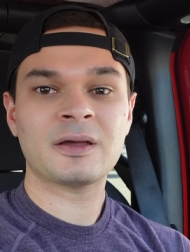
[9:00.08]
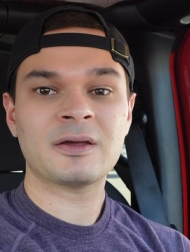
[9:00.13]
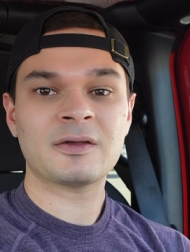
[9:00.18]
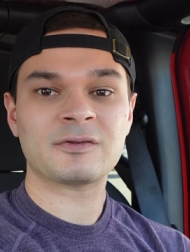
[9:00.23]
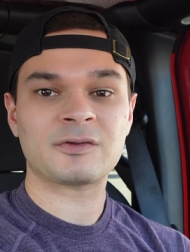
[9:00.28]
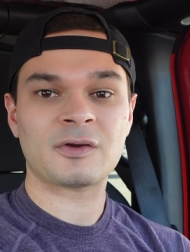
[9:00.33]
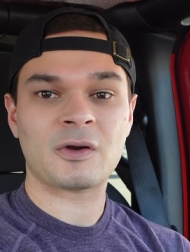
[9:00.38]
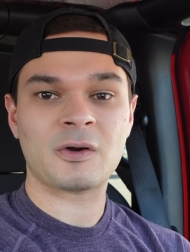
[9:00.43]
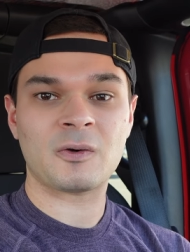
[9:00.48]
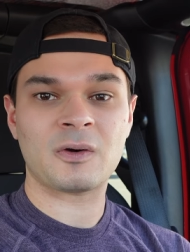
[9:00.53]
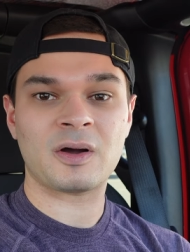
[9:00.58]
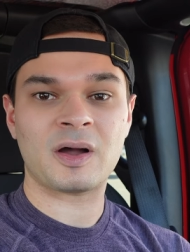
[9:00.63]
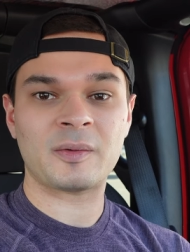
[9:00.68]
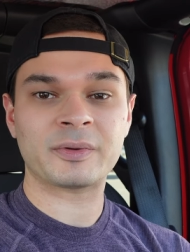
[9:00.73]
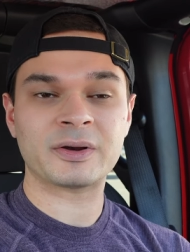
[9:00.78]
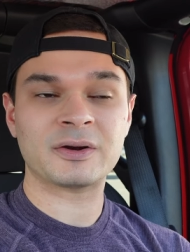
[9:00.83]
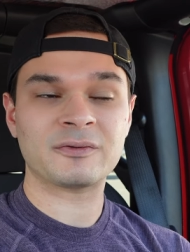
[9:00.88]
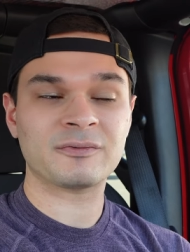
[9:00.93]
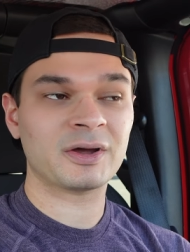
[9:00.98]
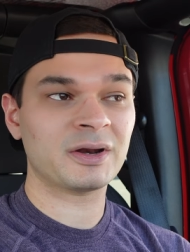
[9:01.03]
So I'm
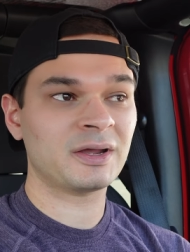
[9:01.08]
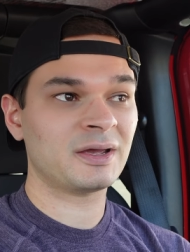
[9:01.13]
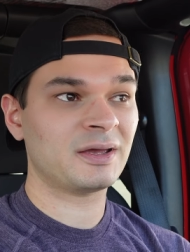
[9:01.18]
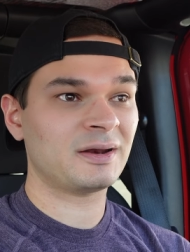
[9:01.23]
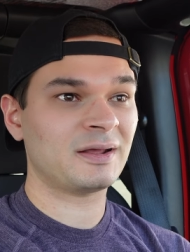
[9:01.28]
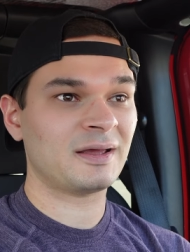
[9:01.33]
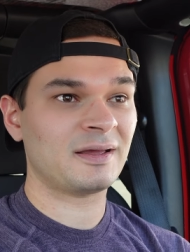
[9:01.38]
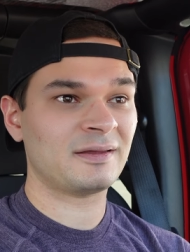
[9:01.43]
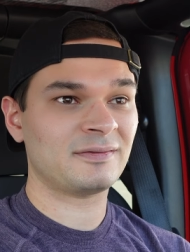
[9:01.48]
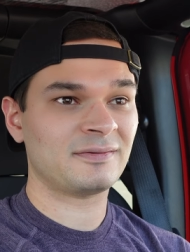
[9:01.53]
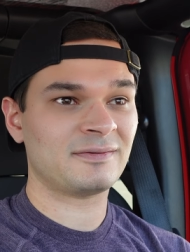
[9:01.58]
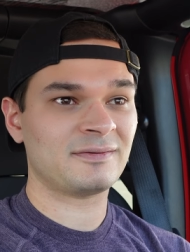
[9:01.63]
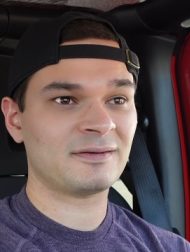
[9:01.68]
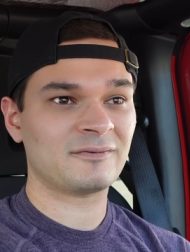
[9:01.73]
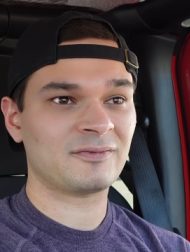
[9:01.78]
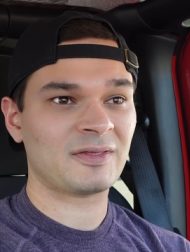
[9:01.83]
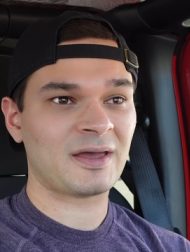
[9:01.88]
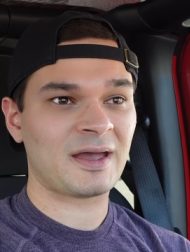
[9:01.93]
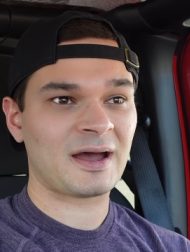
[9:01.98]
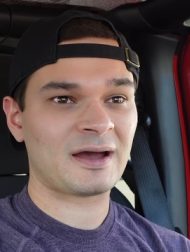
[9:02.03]
gonna run in and see
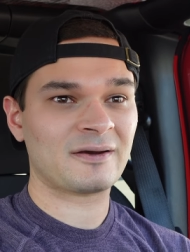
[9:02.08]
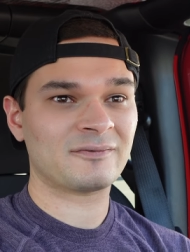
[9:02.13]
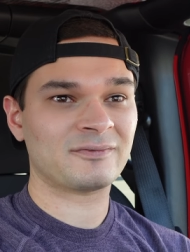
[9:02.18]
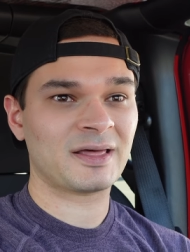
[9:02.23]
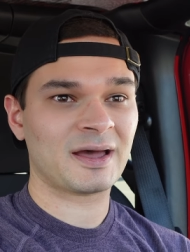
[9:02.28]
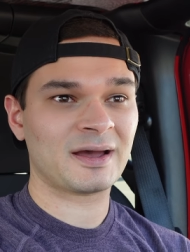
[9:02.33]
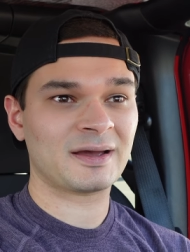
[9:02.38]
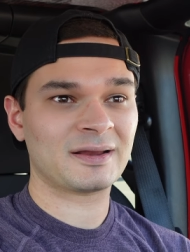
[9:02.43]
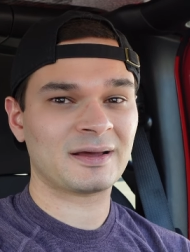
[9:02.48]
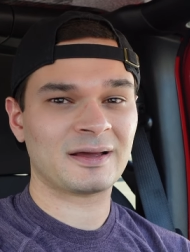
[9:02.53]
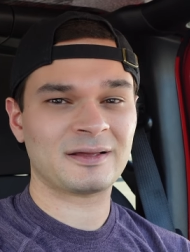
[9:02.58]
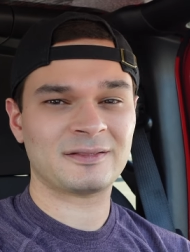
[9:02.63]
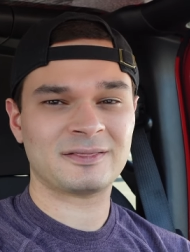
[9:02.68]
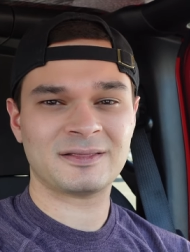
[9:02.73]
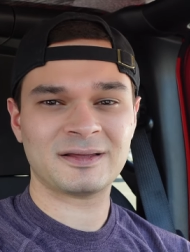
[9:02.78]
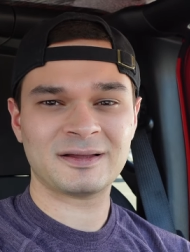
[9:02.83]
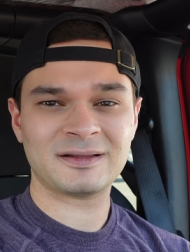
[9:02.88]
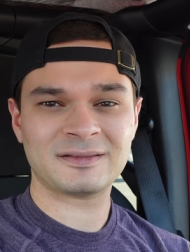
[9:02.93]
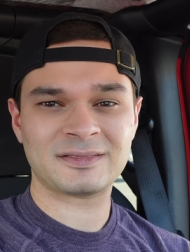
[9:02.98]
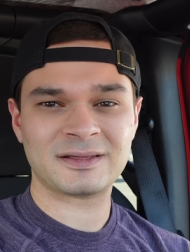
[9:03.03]
if they have that. I
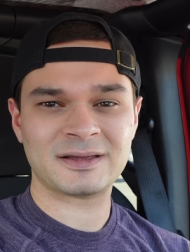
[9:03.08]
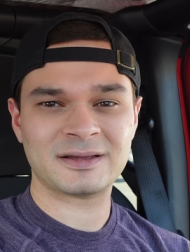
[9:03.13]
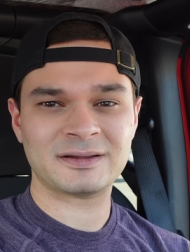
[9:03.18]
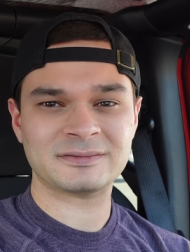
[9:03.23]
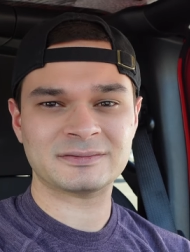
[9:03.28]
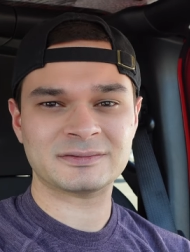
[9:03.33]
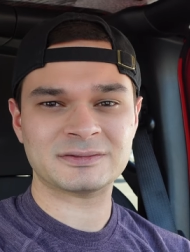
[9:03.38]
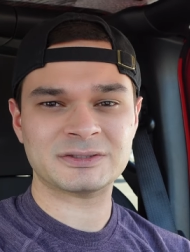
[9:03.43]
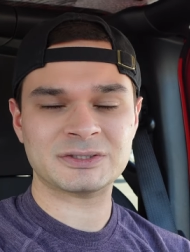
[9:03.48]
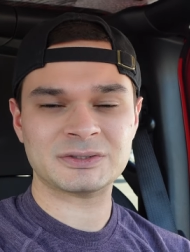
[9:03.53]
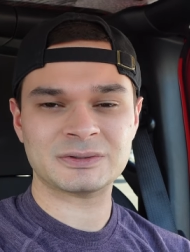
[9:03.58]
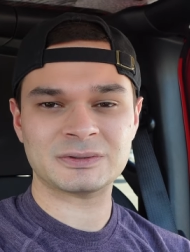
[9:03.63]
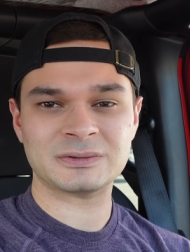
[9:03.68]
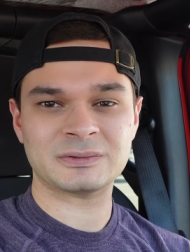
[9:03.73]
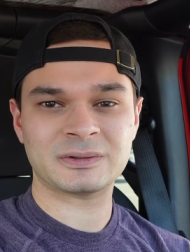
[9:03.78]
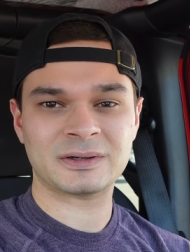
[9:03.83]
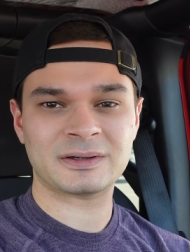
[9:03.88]
think they do.